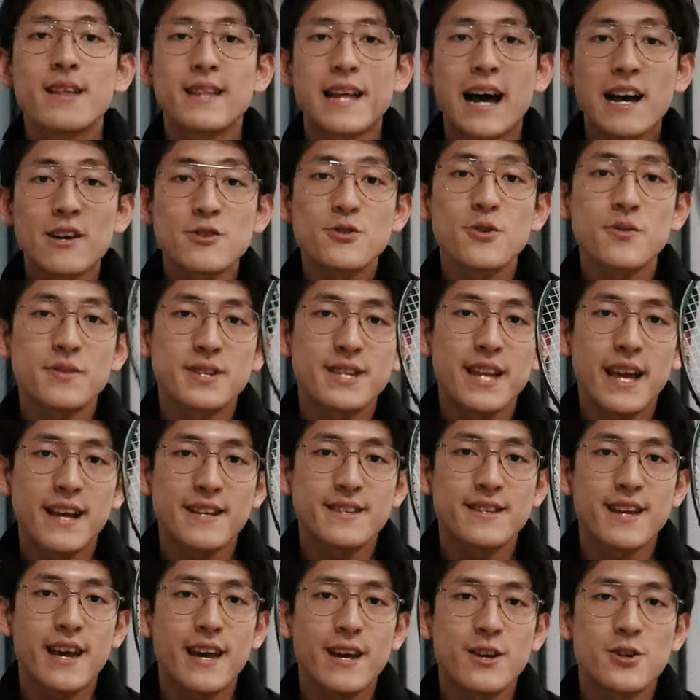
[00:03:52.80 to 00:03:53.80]
The Astrox
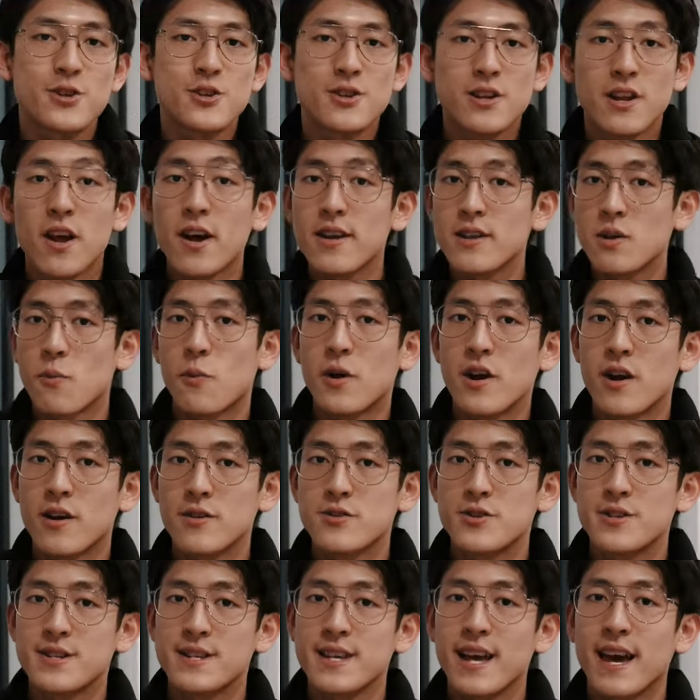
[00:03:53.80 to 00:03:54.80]
Nextage, like the
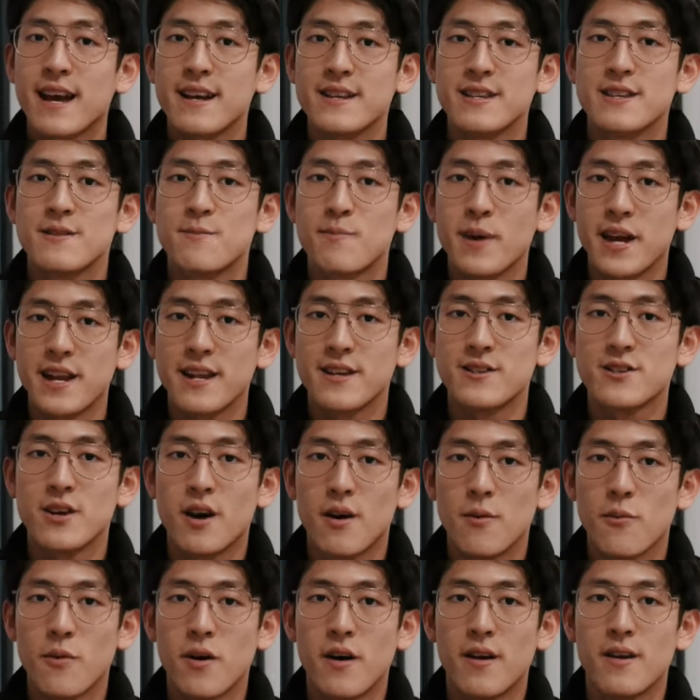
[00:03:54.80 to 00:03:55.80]
100ZX, is made in
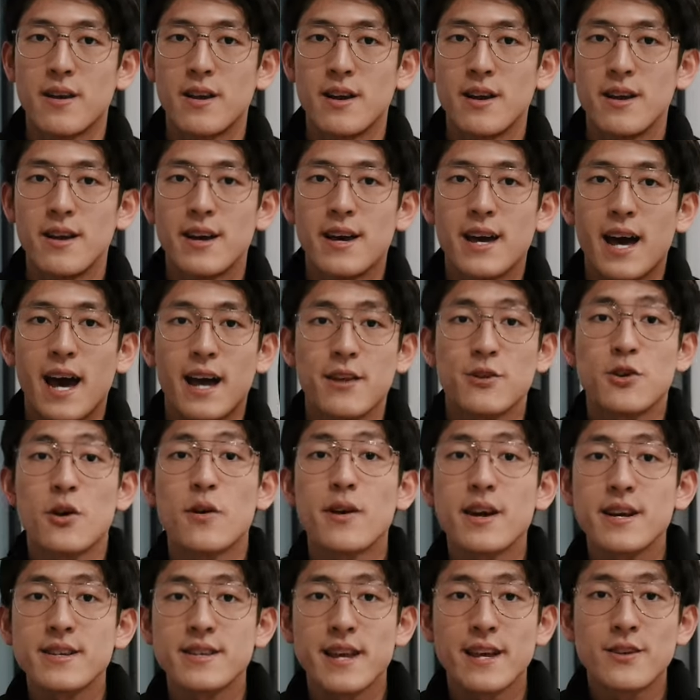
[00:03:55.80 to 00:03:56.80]
Taiwan, and
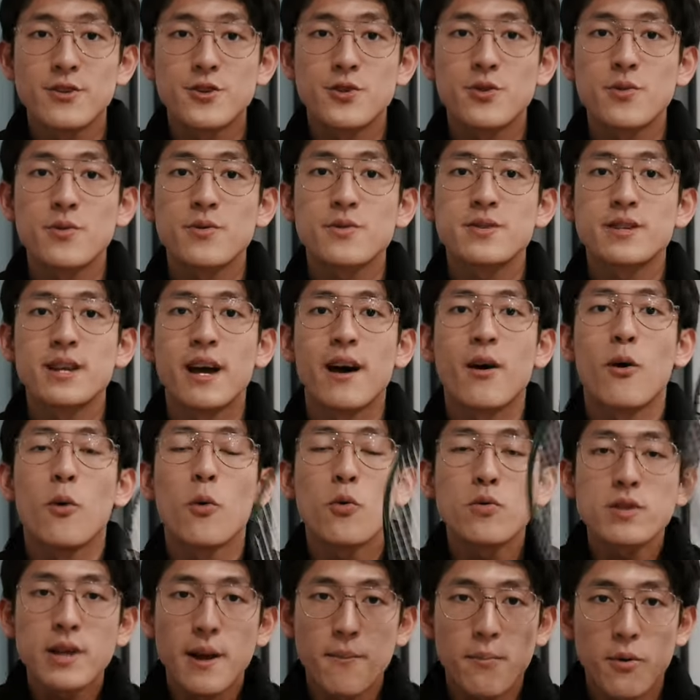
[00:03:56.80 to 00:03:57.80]
Yonex ensures that
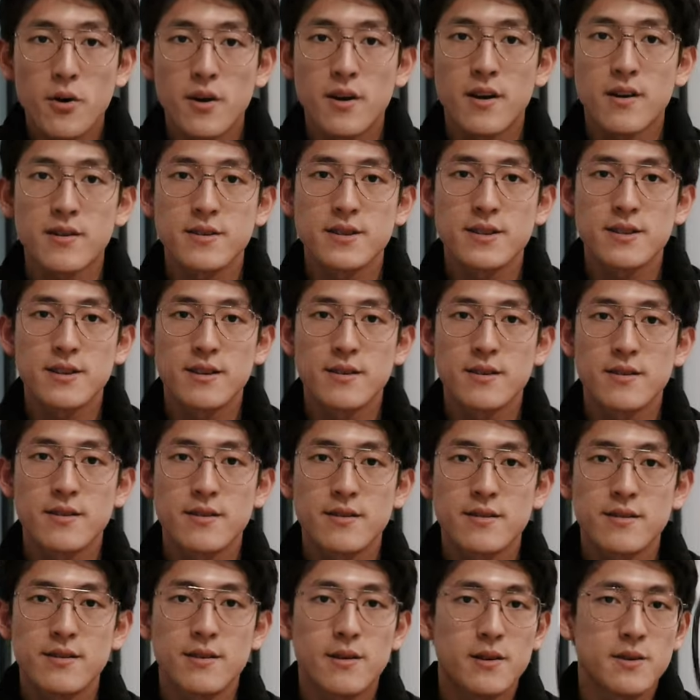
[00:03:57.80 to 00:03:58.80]
all their products,
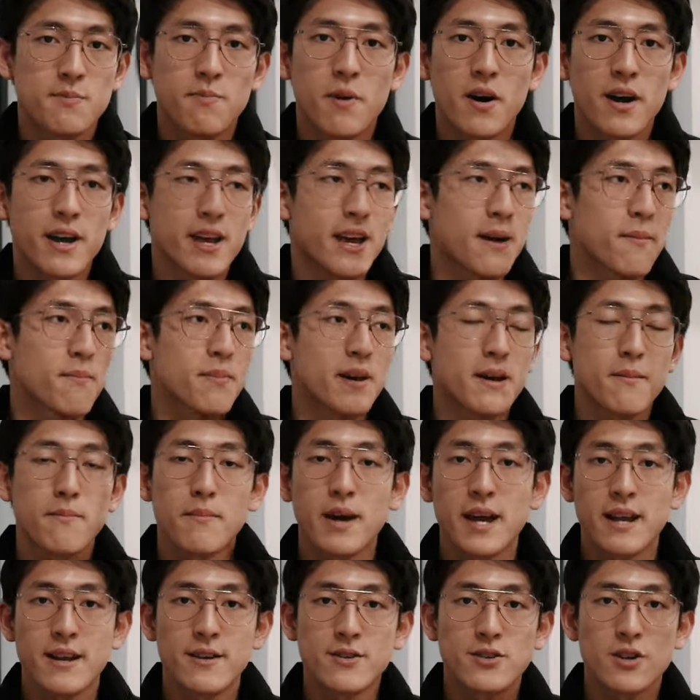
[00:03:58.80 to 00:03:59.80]
despite it being
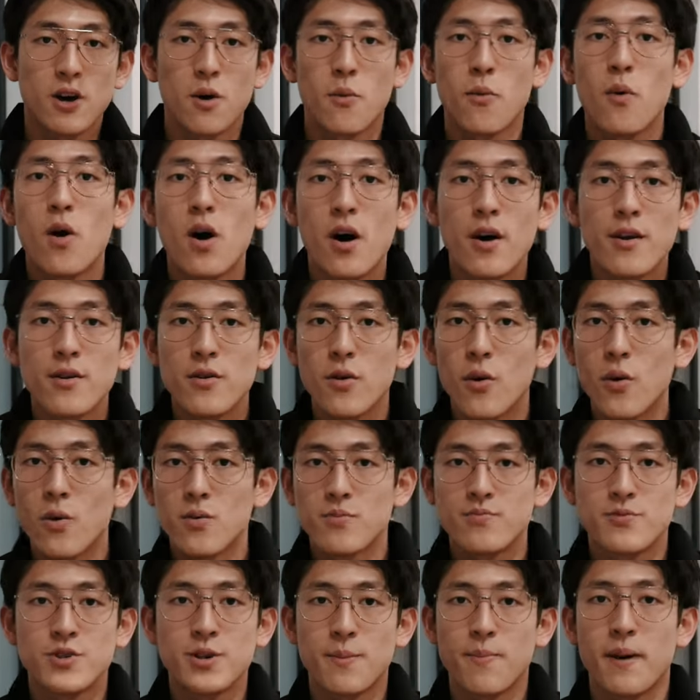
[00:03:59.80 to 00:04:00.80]
made in Taiwan
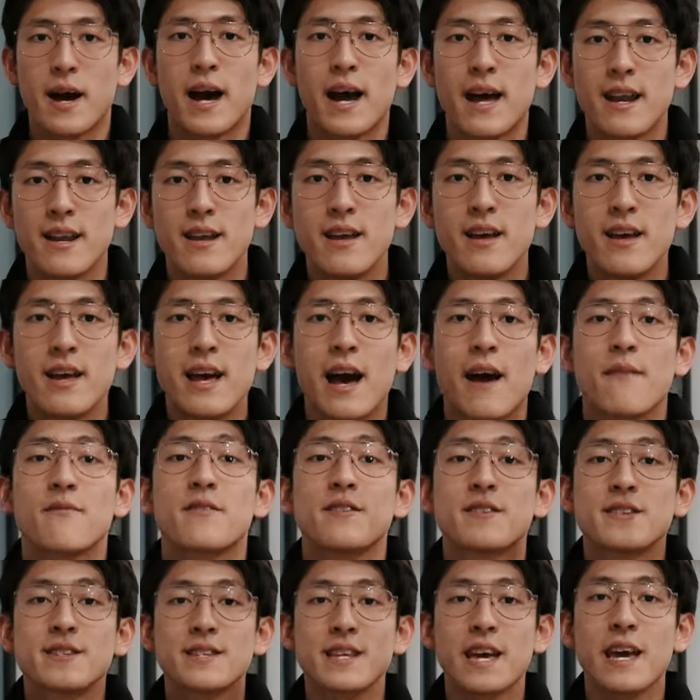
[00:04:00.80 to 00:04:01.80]
or Japan, have
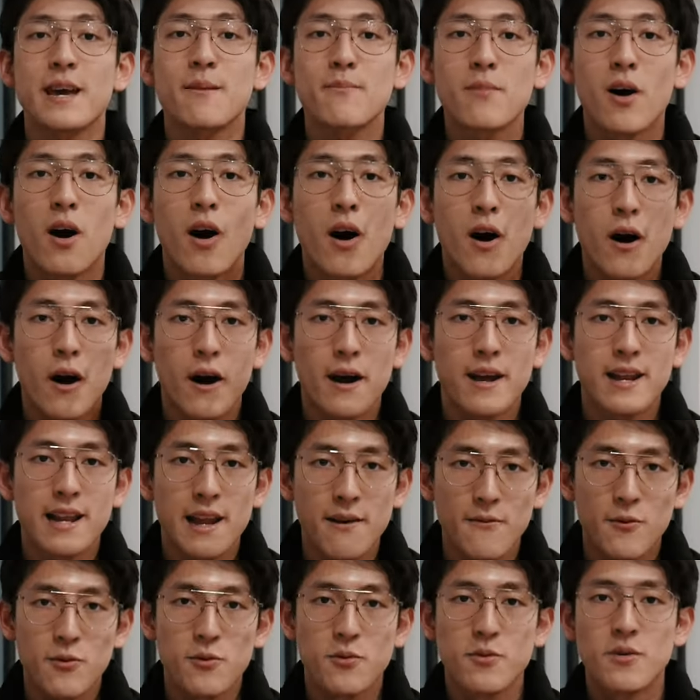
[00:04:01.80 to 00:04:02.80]
the same high
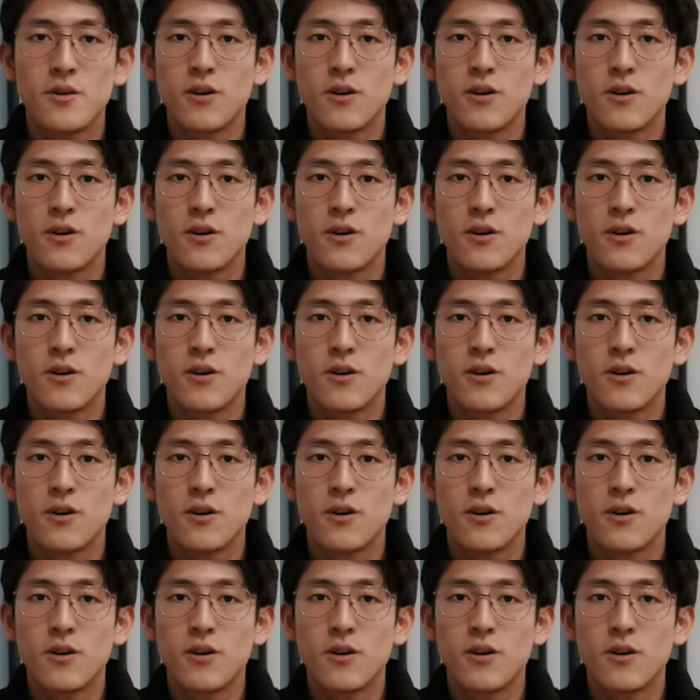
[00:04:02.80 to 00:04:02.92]
level